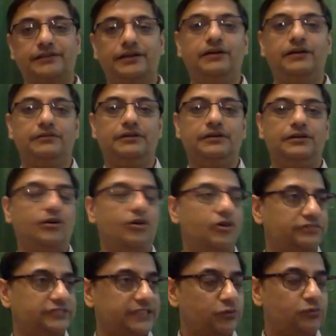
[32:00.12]
uh,
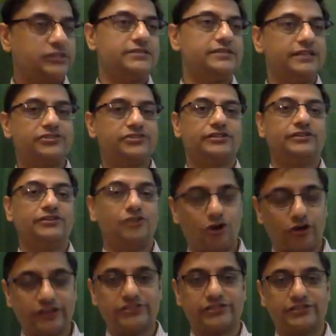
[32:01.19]
of Southeast Asian
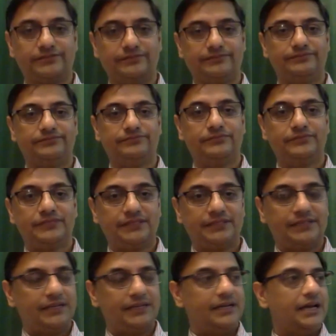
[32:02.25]
origin.
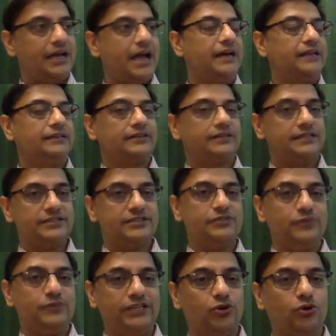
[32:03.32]
And the reason
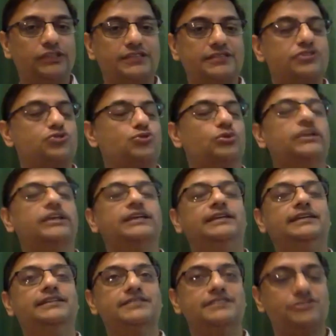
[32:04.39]
we know this story
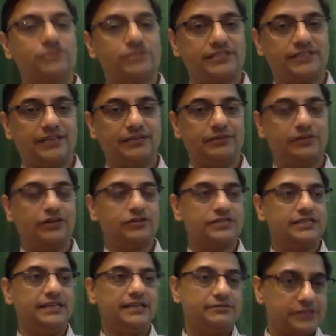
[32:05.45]
is interestingly because
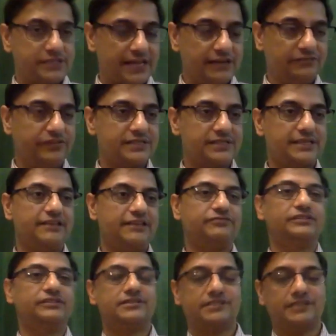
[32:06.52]
he himself has
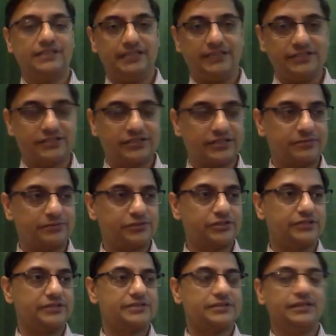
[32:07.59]
left this in
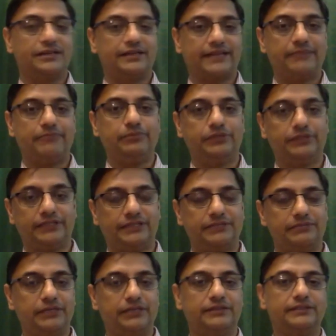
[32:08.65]
inscriptions in a temple that he
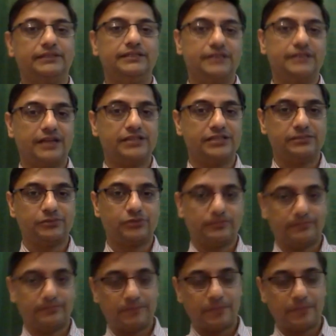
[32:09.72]
built in Kanchipuram.